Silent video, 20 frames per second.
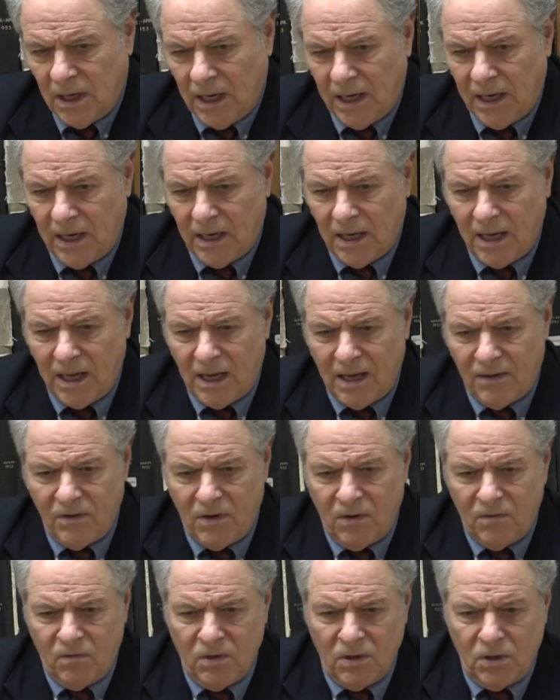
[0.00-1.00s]
and I
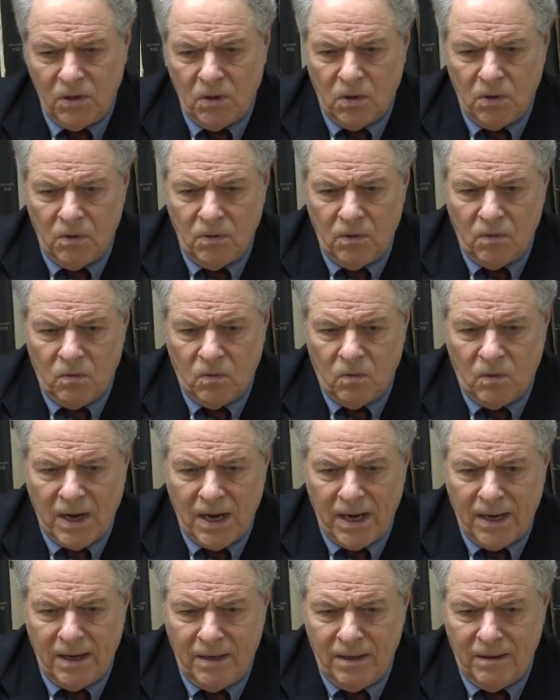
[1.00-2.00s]
haven't really earned the
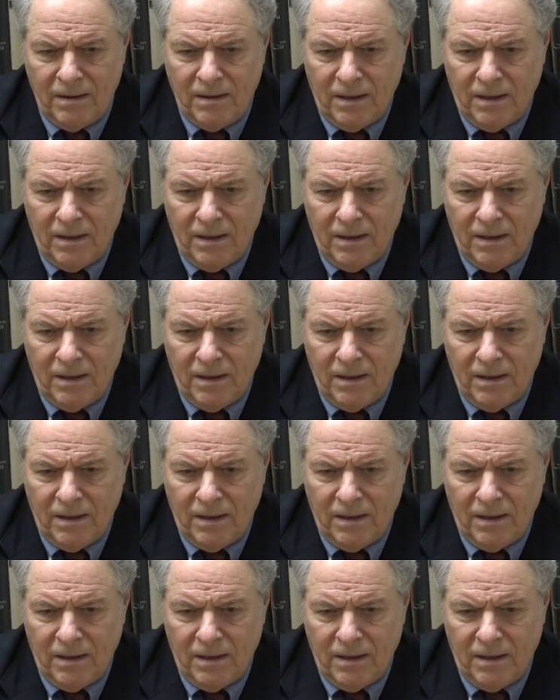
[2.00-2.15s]
right